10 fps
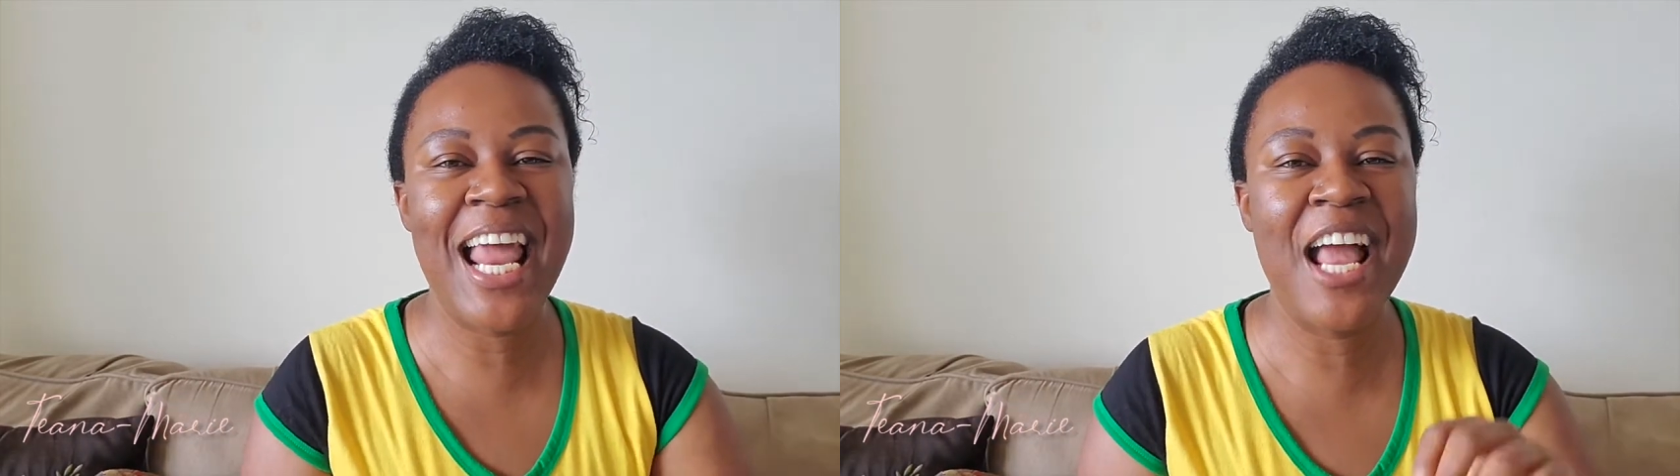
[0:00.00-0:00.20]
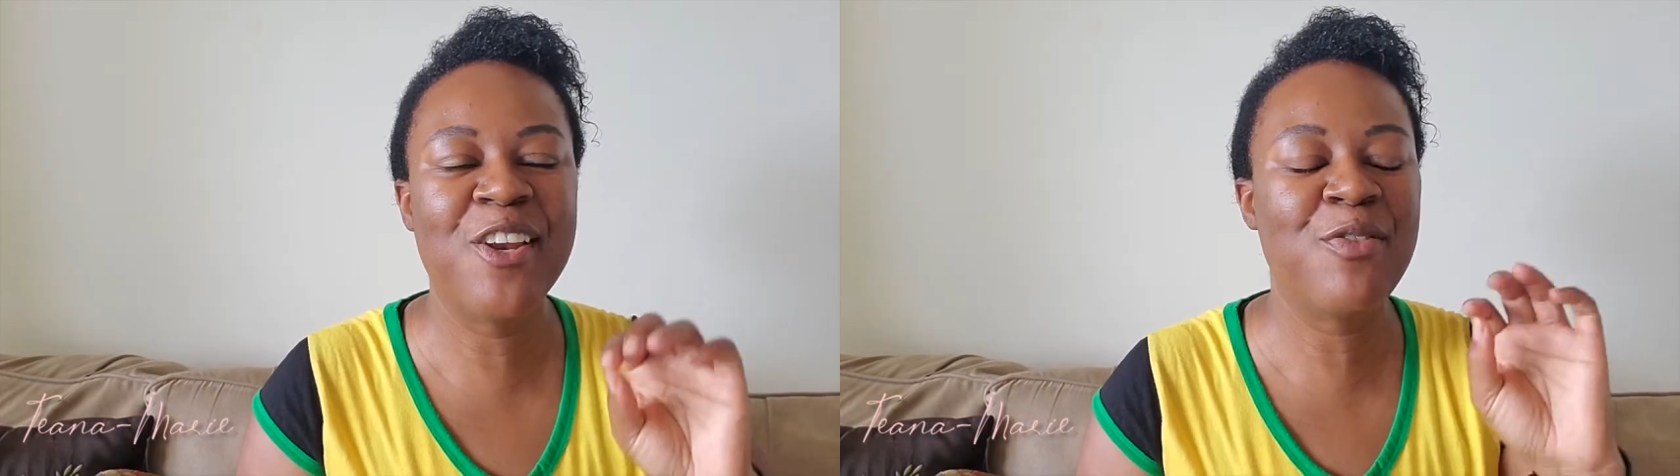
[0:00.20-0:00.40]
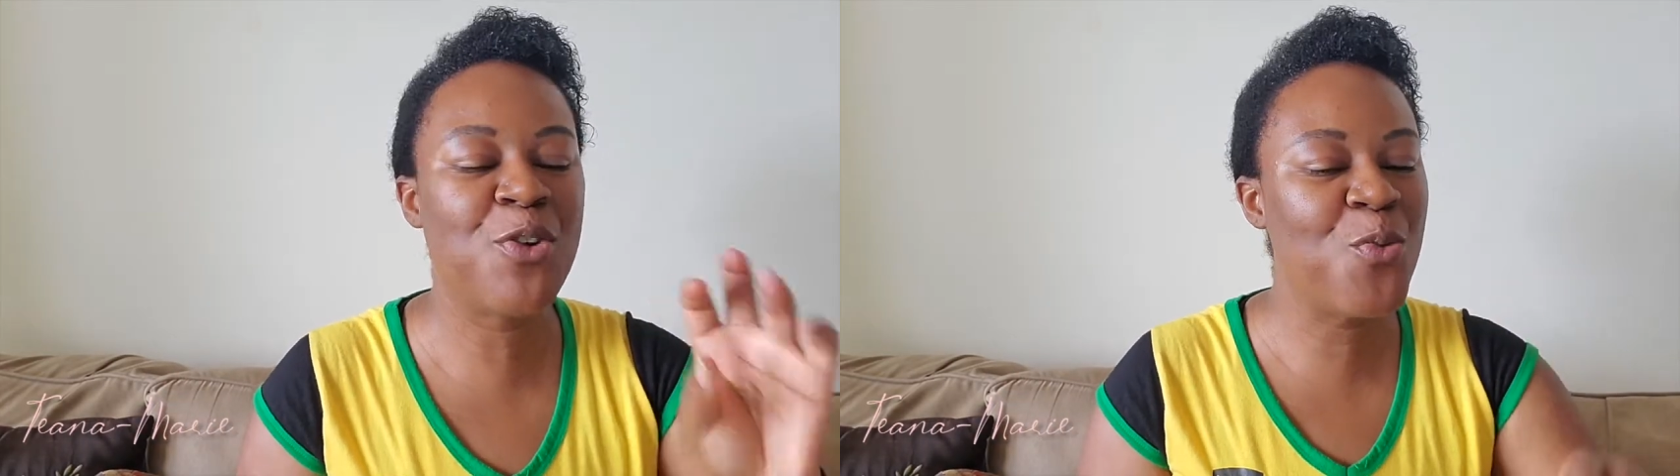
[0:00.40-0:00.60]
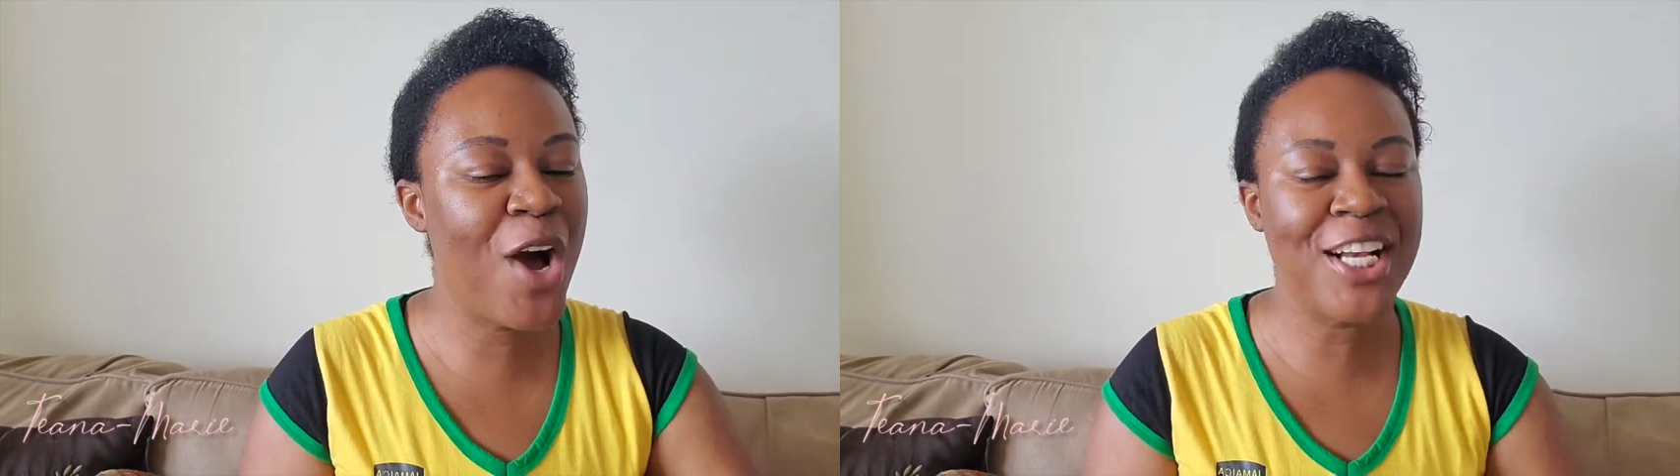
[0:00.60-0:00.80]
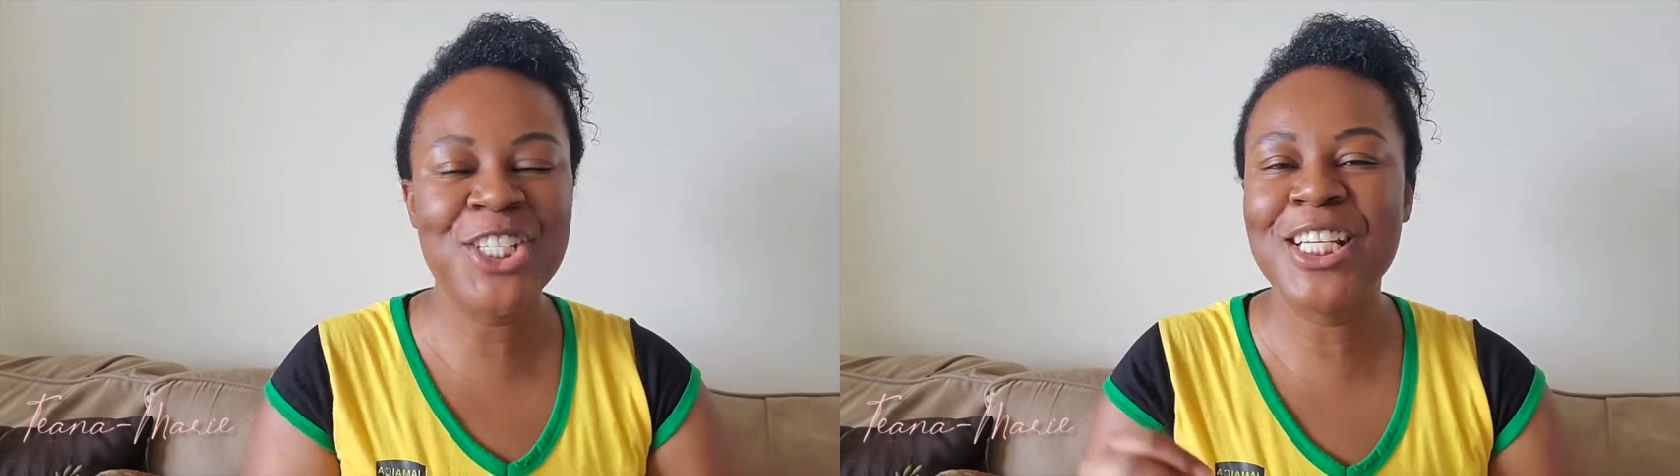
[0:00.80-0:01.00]
and if you
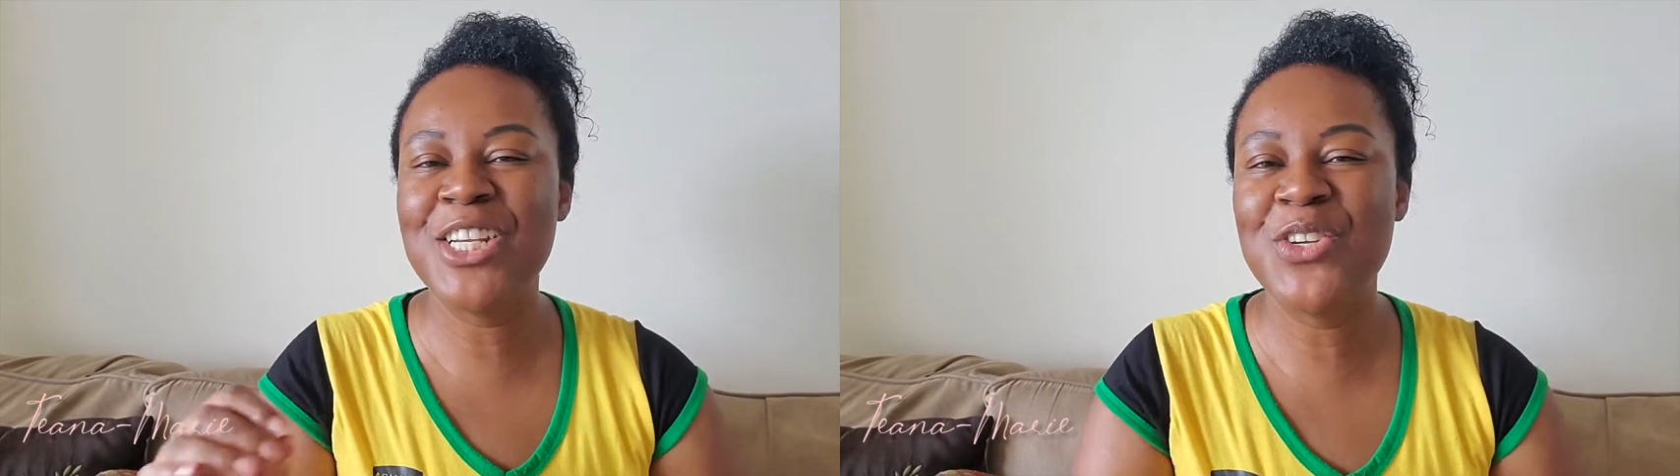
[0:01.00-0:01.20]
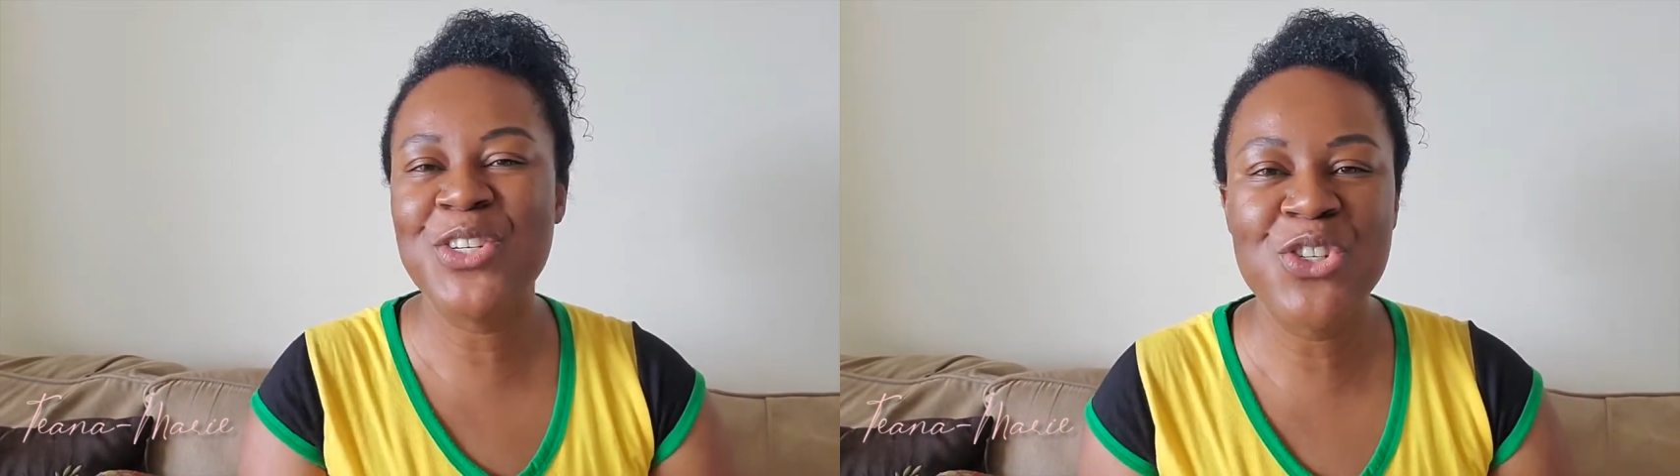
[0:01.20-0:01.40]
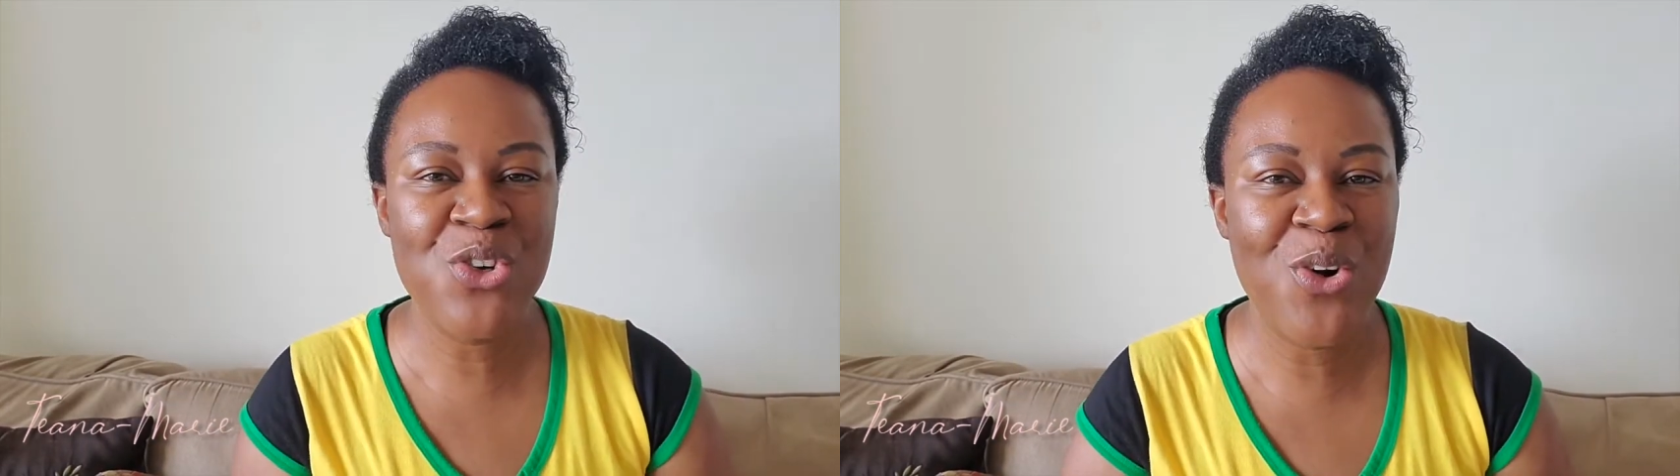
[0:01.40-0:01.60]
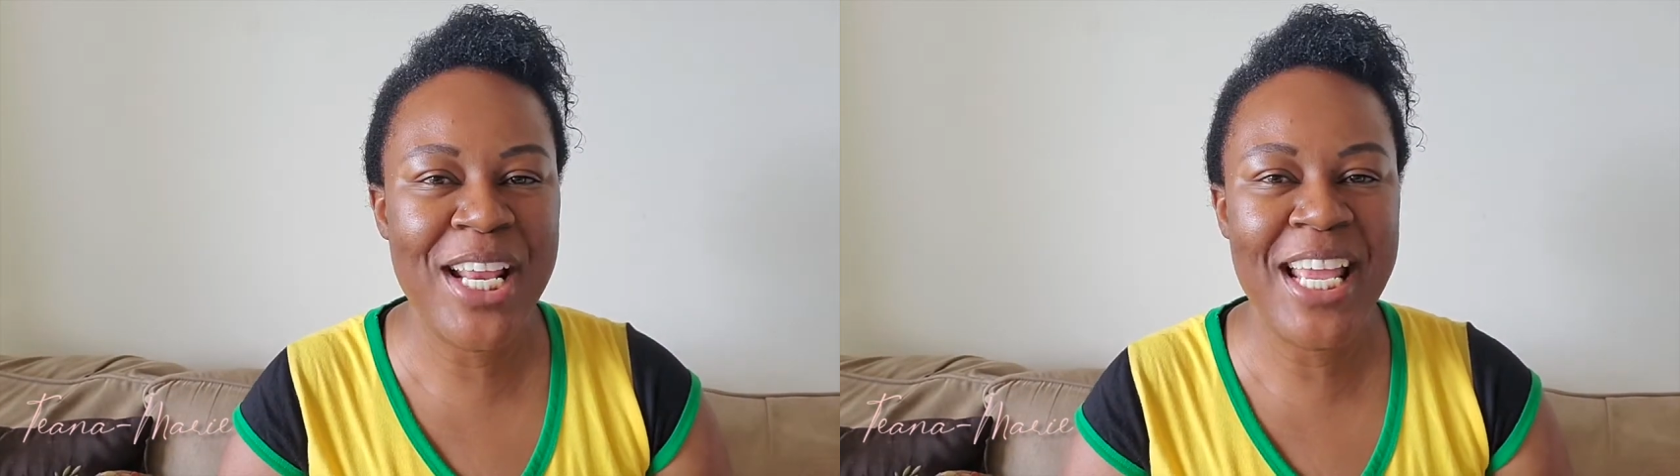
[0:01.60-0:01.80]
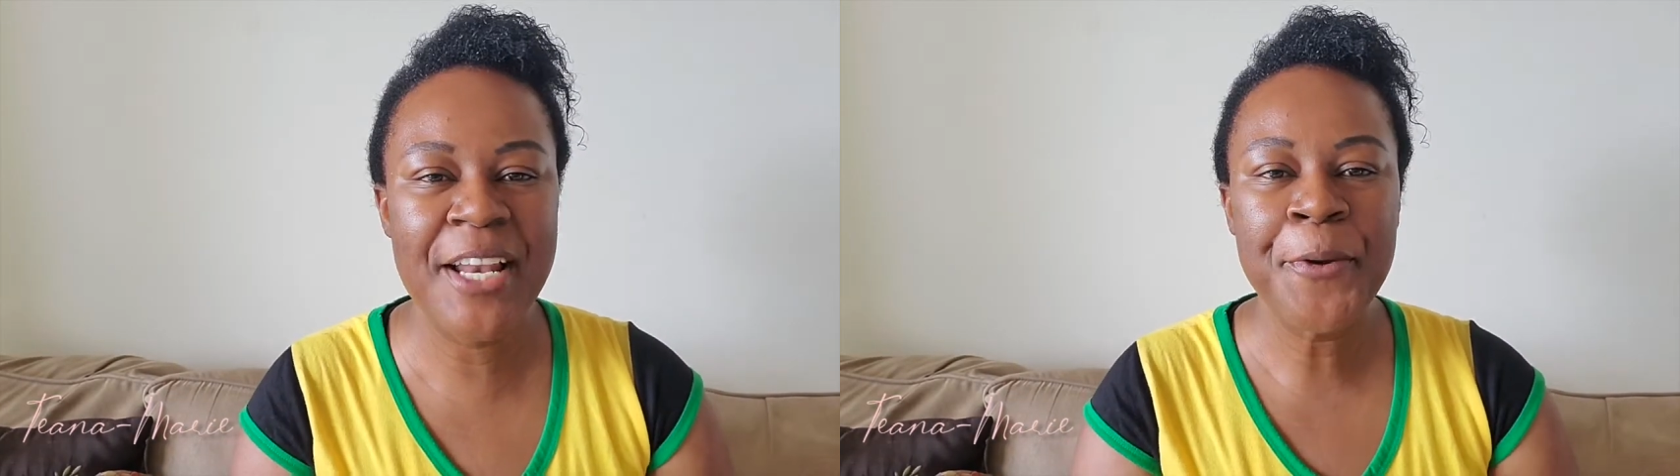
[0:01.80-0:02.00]
watched it and you
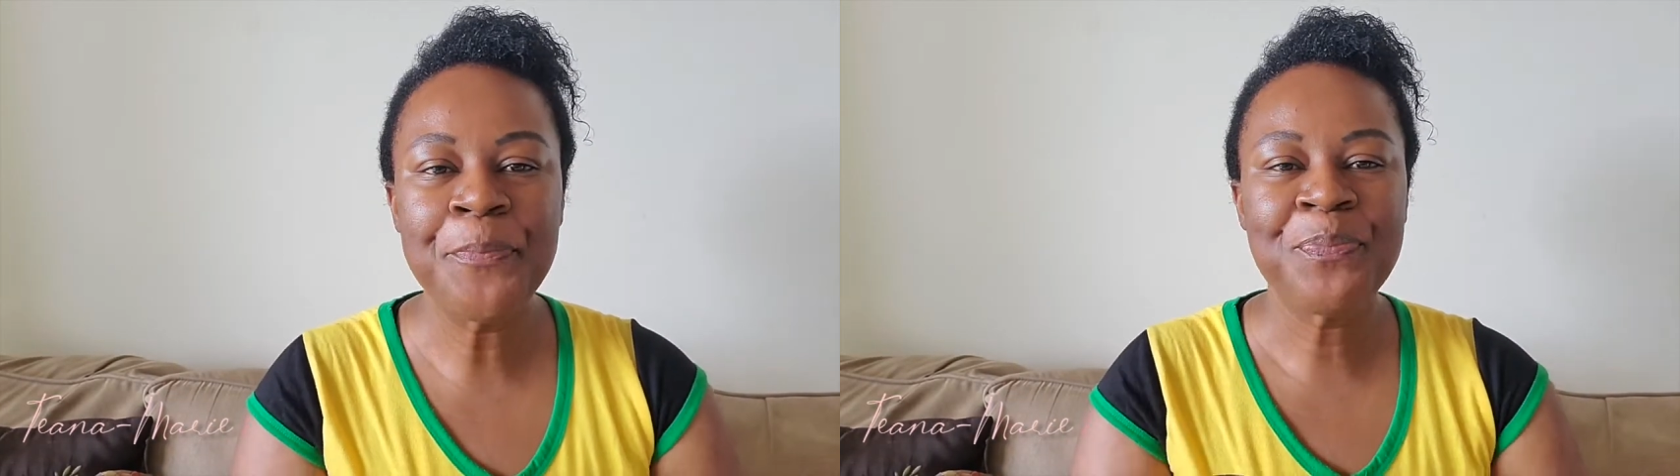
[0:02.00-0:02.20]
enjoyed it,